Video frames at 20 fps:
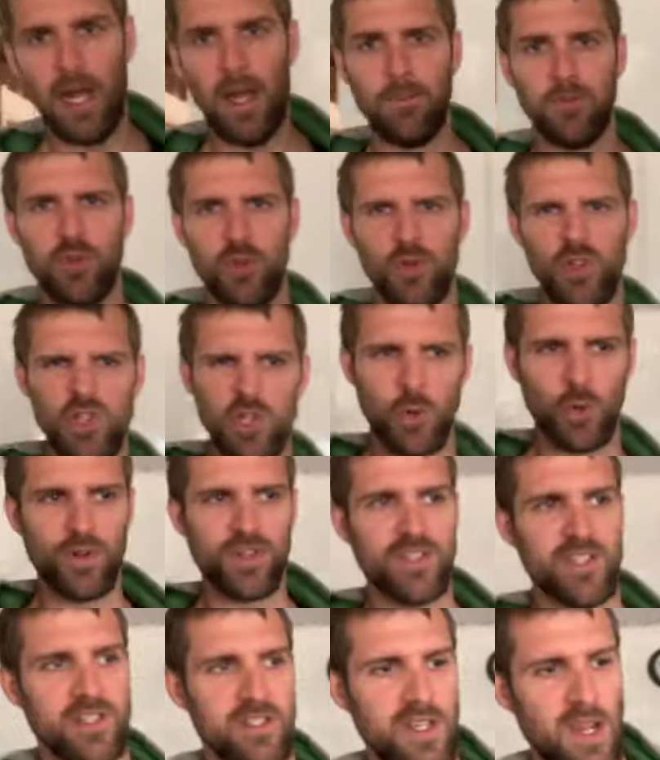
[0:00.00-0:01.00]
doing
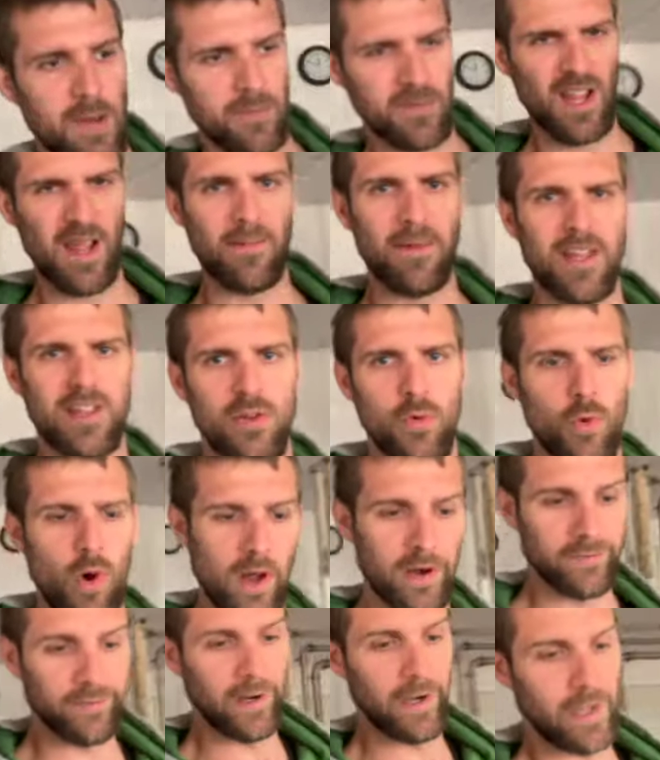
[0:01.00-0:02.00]
chores at the same time. I got the
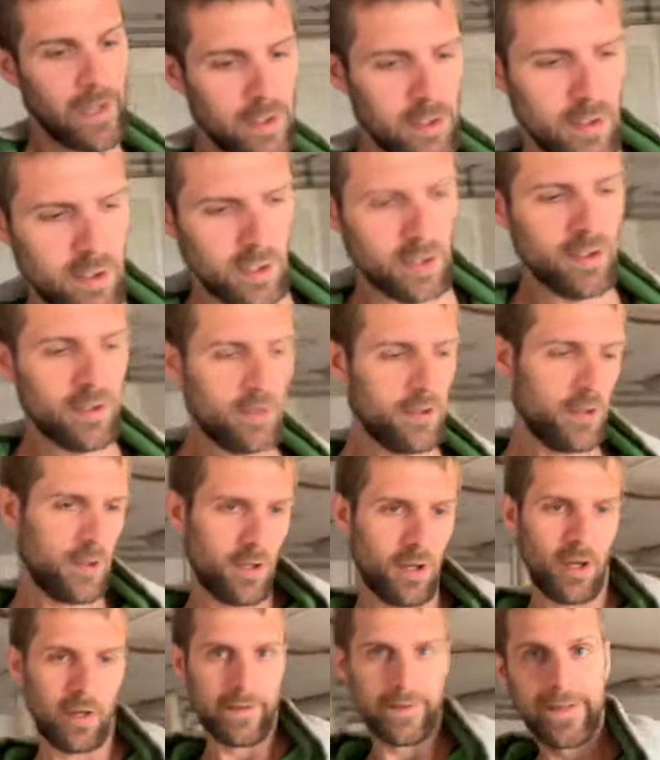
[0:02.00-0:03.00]
water back.
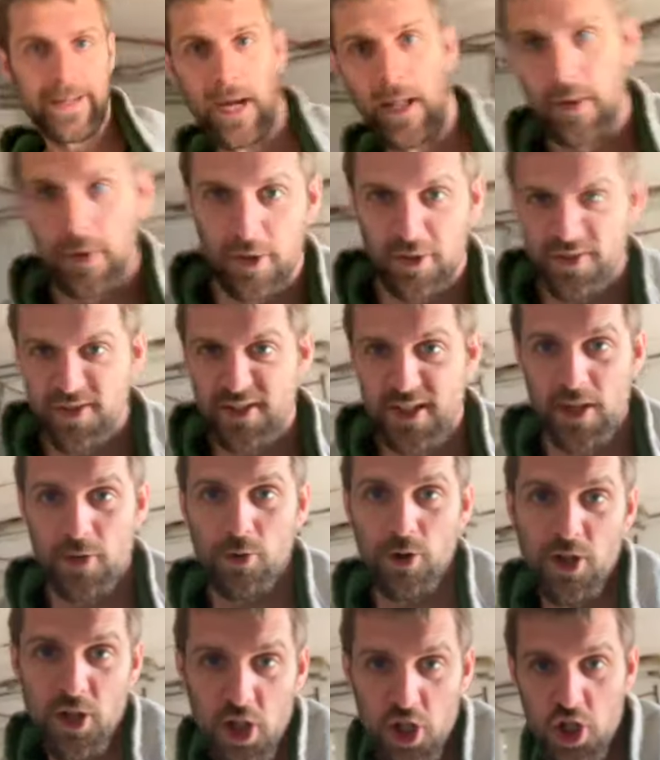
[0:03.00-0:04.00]
Got a little
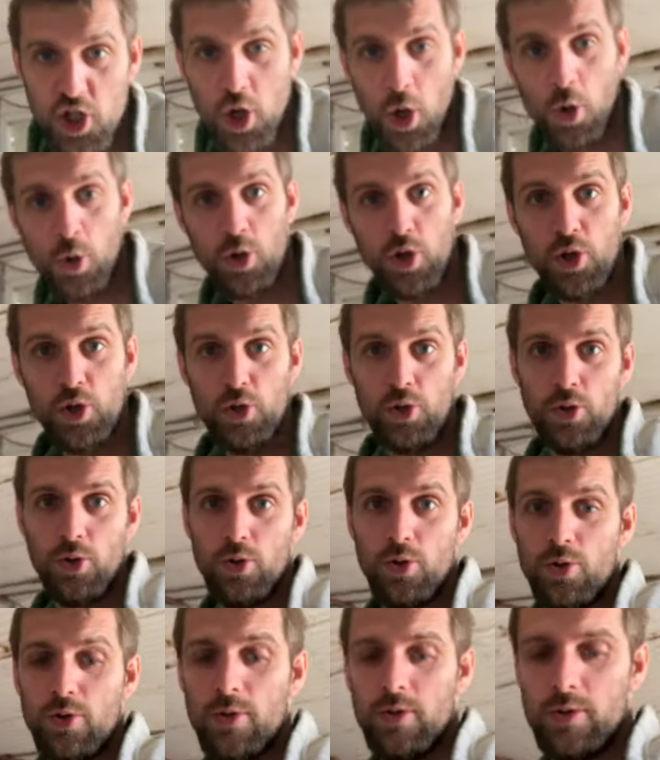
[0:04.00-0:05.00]
secret to show
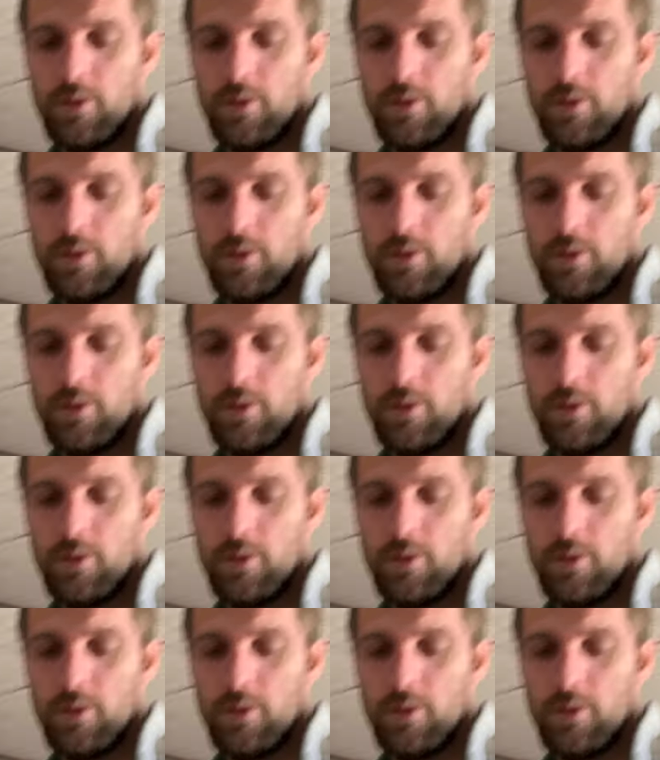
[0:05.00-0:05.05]
you.